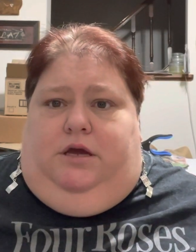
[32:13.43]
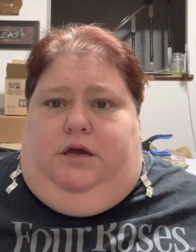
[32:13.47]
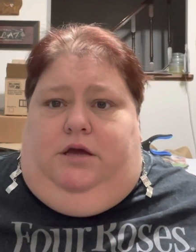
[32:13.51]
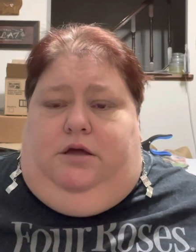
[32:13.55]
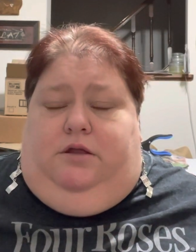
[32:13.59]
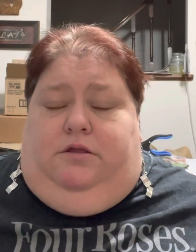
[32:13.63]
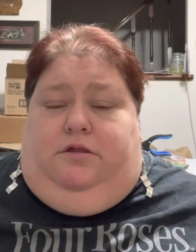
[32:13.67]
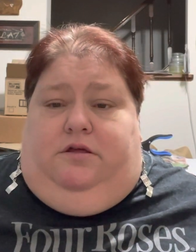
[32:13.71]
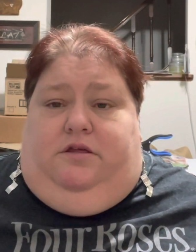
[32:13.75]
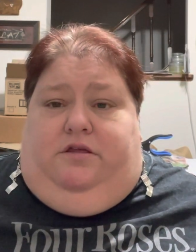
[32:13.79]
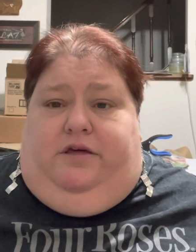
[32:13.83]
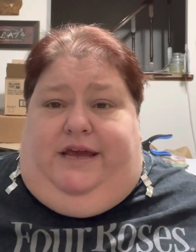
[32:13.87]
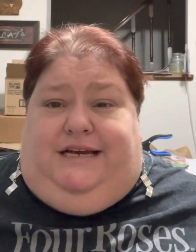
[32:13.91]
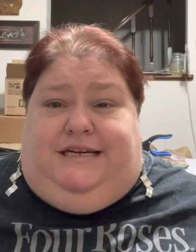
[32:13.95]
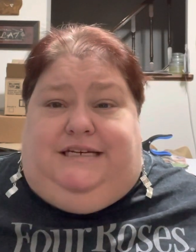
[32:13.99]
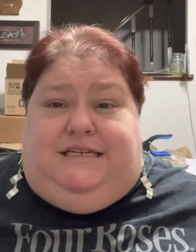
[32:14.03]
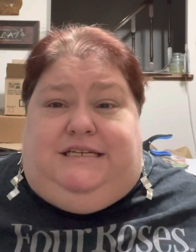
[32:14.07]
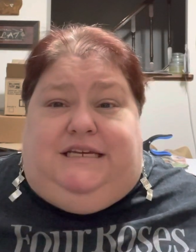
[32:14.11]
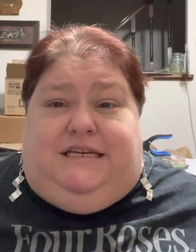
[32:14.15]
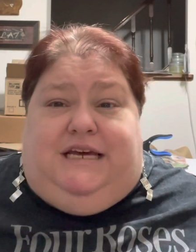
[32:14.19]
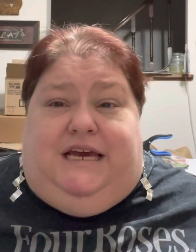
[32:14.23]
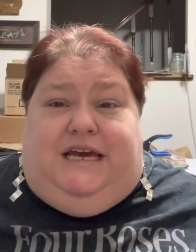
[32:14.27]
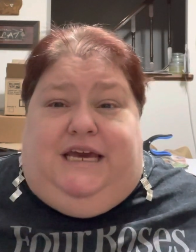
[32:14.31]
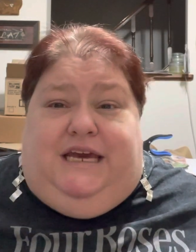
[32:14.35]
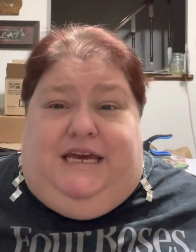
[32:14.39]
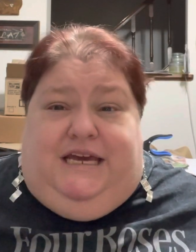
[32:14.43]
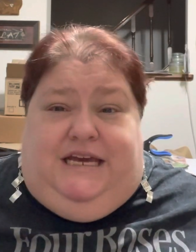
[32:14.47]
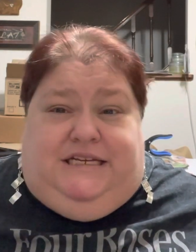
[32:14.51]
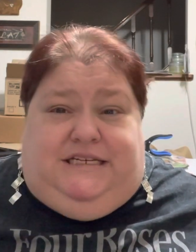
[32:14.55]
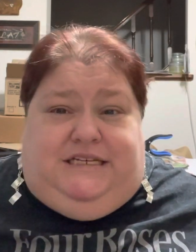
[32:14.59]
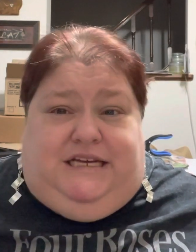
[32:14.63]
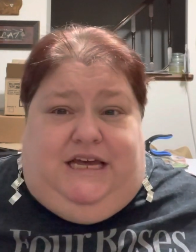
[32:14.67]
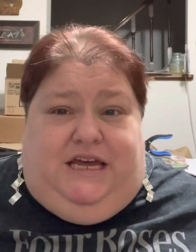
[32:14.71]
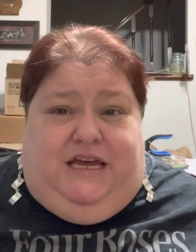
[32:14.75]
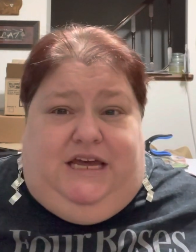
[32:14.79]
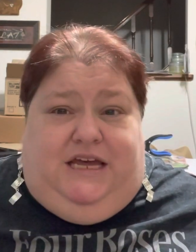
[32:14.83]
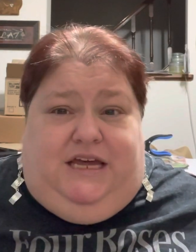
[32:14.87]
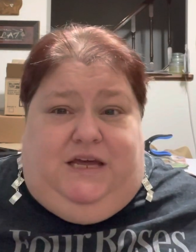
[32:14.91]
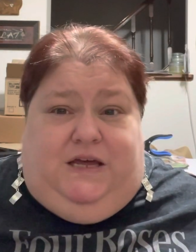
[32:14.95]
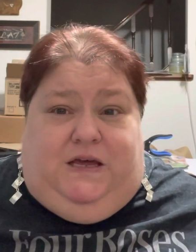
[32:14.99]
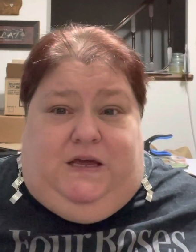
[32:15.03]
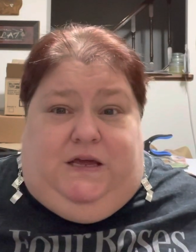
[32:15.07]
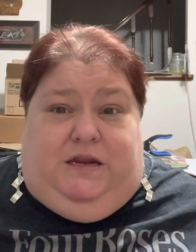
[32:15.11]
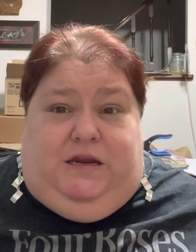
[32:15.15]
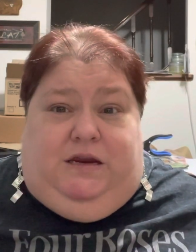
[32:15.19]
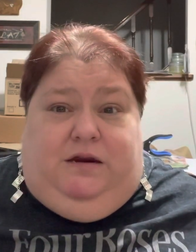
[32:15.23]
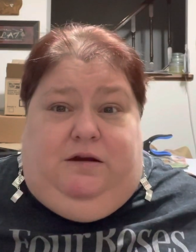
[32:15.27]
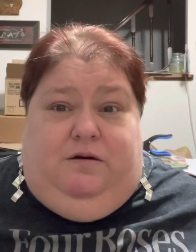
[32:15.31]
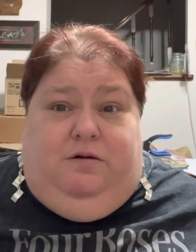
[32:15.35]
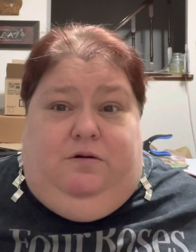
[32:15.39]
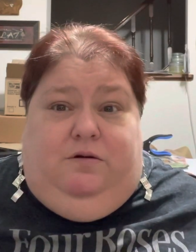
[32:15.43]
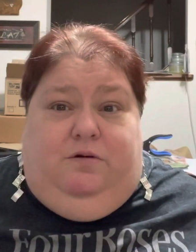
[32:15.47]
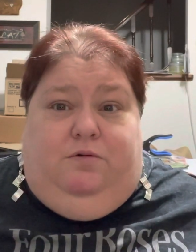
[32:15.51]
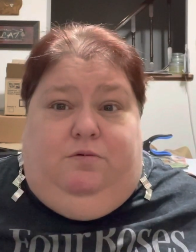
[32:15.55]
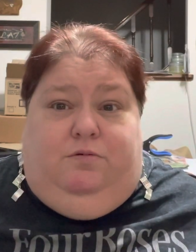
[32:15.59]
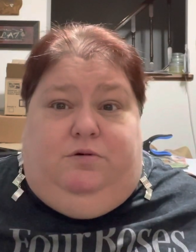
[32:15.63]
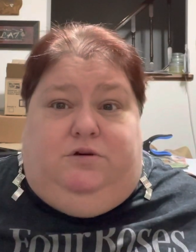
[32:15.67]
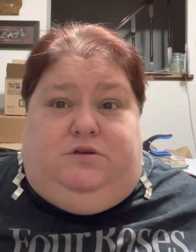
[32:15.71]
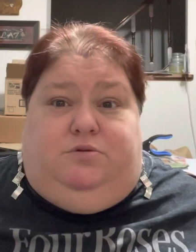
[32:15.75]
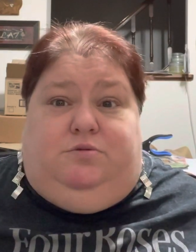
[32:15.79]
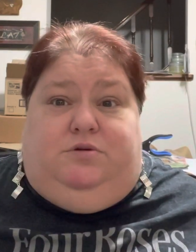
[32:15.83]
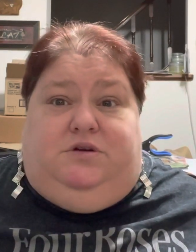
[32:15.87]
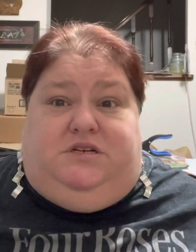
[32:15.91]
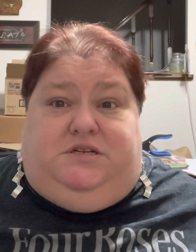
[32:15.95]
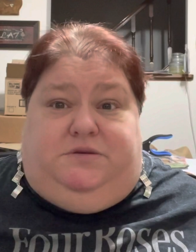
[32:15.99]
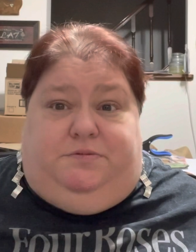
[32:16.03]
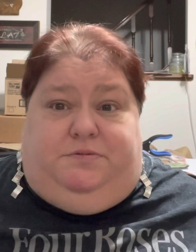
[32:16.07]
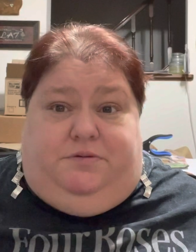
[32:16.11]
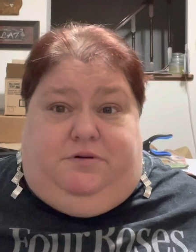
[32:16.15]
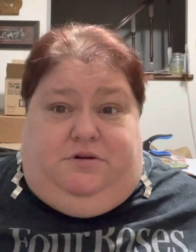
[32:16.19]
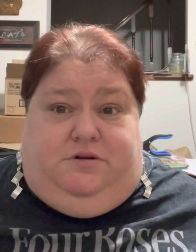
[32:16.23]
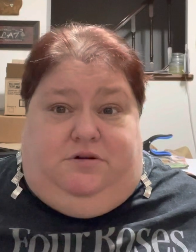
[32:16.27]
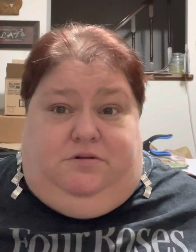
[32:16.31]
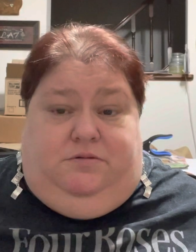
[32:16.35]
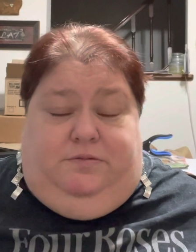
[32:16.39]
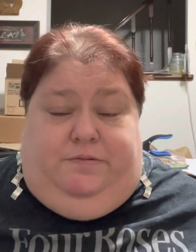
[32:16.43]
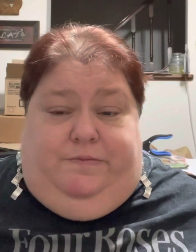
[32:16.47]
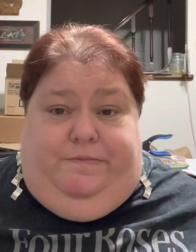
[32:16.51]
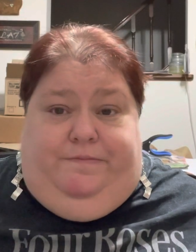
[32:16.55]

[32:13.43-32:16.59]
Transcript: The last thing he said was a whisper,